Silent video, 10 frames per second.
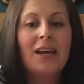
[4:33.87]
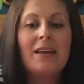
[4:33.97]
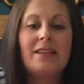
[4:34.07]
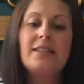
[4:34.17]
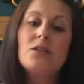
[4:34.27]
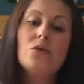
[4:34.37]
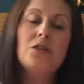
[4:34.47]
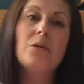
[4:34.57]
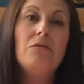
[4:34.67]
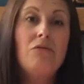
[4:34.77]
This is
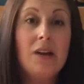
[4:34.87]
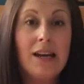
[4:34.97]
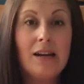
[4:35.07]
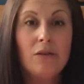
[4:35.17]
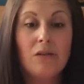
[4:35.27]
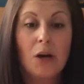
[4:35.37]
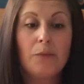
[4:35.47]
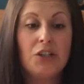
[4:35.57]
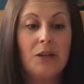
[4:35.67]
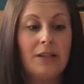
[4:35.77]
also a really lovely
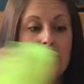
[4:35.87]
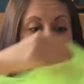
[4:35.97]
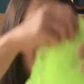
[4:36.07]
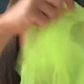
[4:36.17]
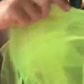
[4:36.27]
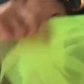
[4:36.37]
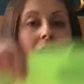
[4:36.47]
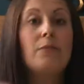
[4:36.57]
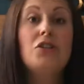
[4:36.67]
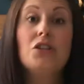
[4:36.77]
opportunity
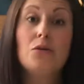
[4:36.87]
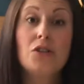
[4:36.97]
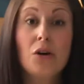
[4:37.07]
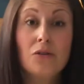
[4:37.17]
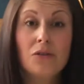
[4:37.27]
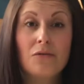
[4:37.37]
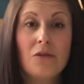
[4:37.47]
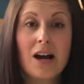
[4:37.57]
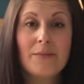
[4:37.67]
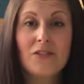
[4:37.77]
to do songs and
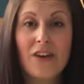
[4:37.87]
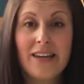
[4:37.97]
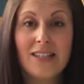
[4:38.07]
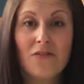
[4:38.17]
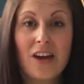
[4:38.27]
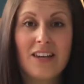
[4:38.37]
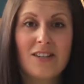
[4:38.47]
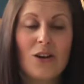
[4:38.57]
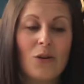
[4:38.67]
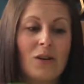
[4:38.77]
rhymes, face-to-face
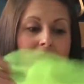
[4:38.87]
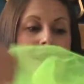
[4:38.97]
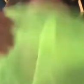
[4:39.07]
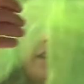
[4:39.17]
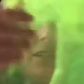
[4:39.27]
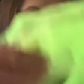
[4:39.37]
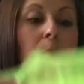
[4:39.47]
songs, and some